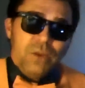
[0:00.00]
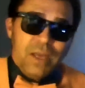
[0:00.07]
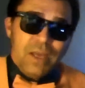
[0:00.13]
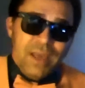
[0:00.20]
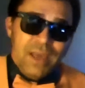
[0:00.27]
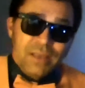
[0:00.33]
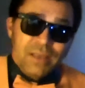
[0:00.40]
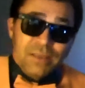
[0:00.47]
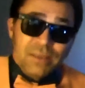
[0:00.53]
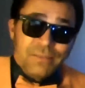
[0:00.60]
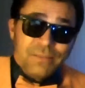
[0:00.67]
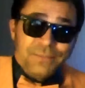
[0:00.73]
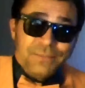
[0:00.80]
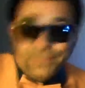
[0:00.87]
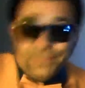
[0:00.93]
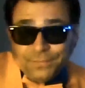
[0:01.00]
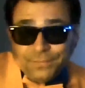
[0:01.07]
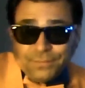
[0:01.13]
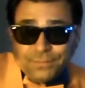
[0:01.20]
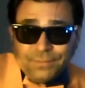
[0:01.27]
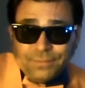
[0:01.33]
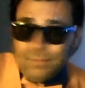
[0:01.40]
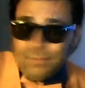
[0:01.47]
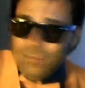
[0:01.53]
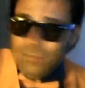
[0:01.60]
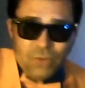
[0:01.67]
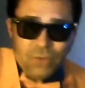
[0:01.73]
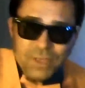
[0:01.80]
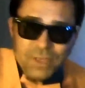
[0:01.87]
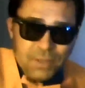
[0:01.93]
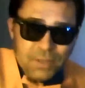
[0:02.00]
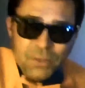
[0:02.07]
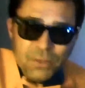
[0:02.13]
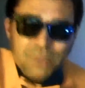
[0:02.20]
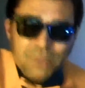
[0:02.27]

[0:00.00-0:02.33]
can get. Very simple.